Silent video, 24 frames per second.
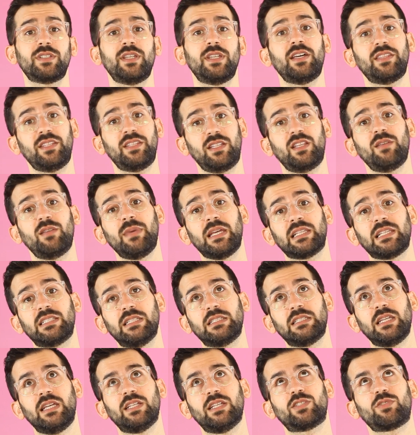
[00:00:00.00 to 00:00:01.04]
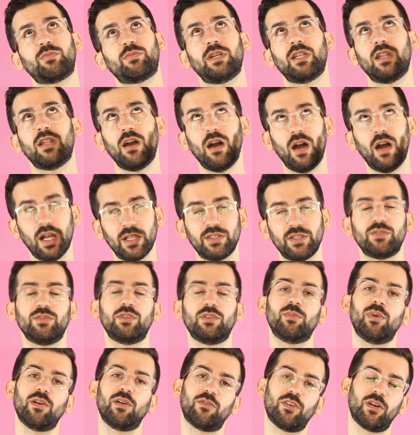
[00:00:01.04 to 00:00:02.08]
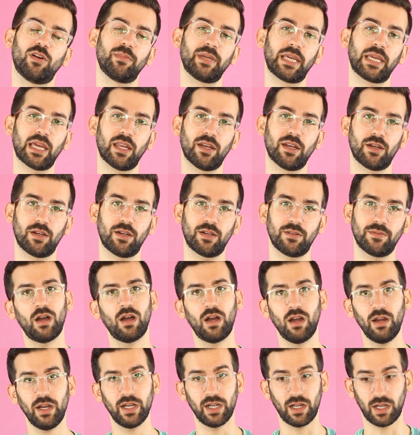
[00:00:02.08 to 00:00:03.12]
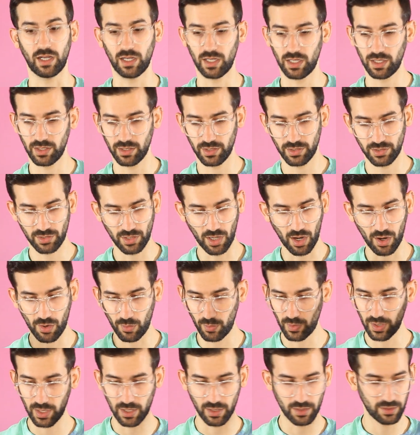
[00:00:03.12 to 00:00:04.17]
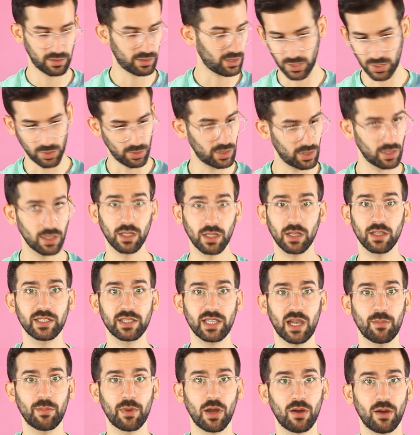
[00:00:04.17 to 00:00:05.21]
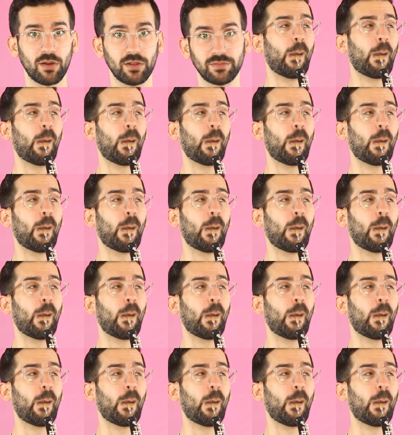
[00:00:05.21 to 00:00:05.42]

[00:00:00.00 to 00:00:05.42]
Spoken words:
nothing that makes this instrument unsuitable for a beginner. Alright, I'll start with doing a little demo.